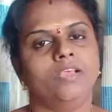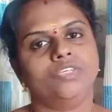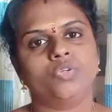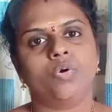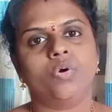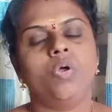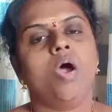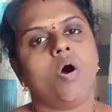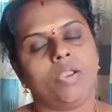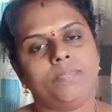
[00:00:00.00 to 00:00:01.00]
So
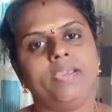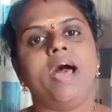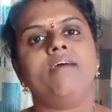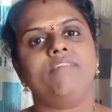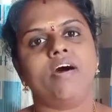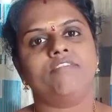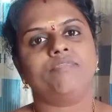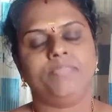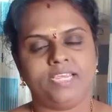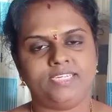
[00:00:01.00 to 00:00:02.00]
on behalf
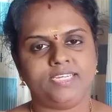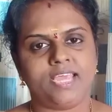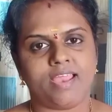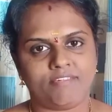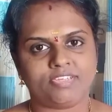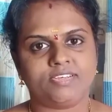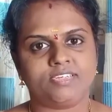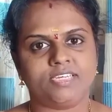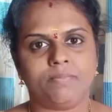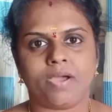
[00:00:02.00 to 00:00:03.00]
of PG and
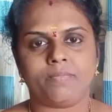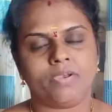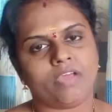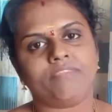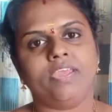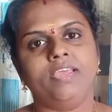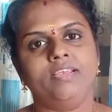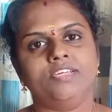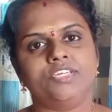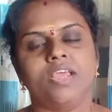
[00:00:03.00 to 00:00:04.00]
Research Department of
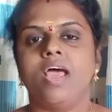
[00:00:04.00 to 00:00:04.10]
English,